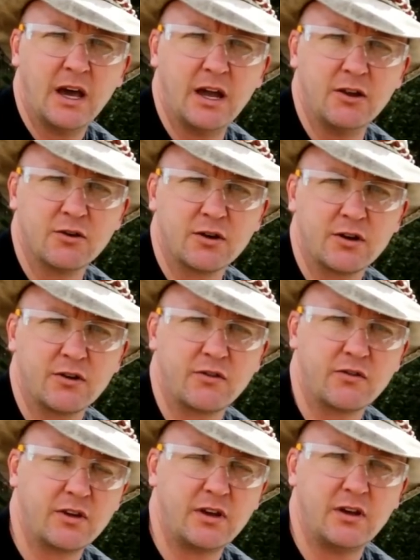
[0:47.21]
and you're gonna
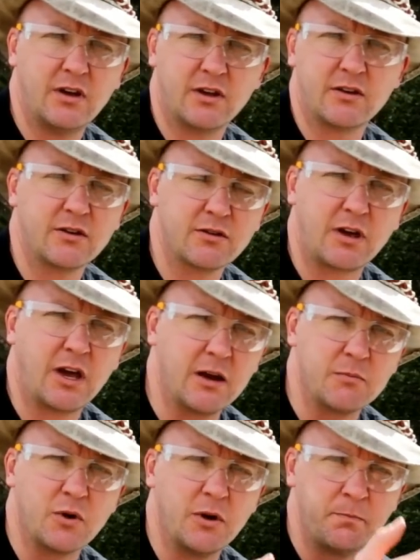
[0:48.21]
see on the other
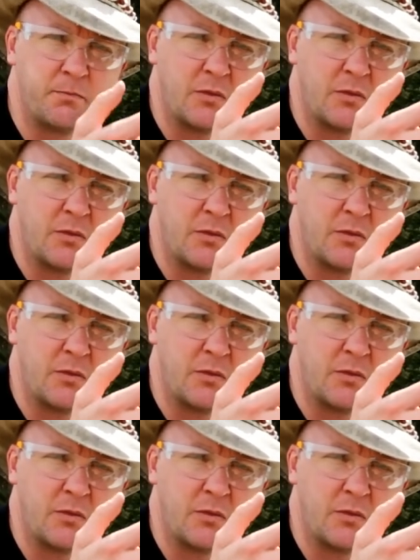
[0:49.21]
camera